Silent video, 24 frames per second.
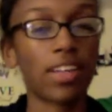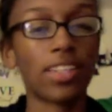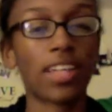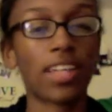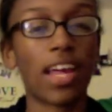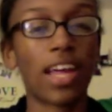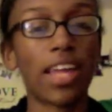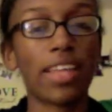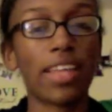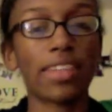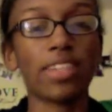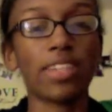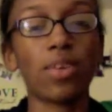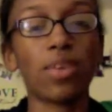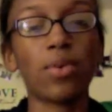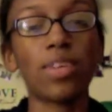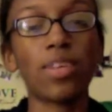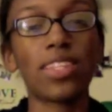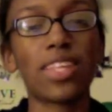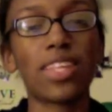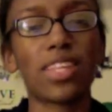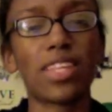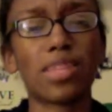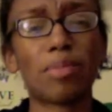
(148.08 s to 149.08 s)
I don't
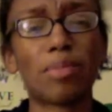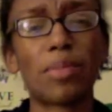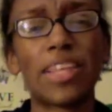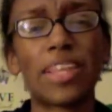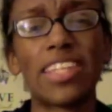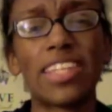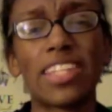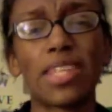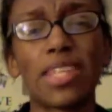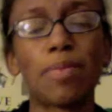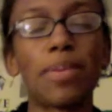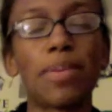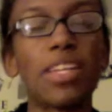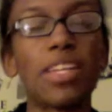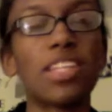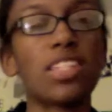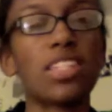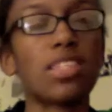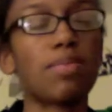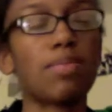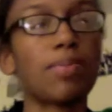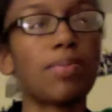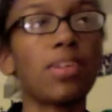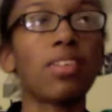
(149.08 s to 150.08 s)
want to say it's a blessing, but
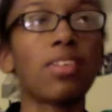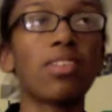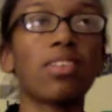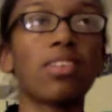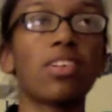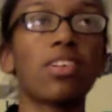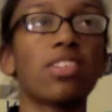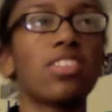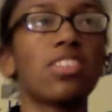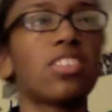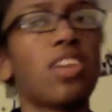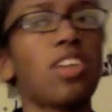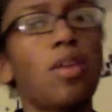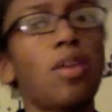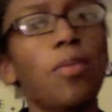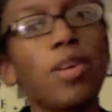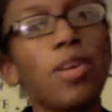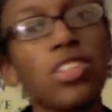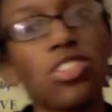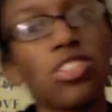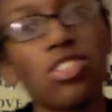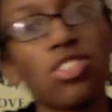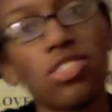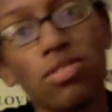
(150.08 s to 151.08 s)
it's been so
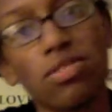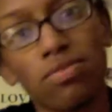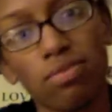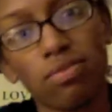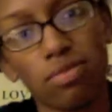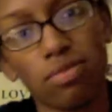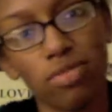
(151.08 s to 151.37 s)
much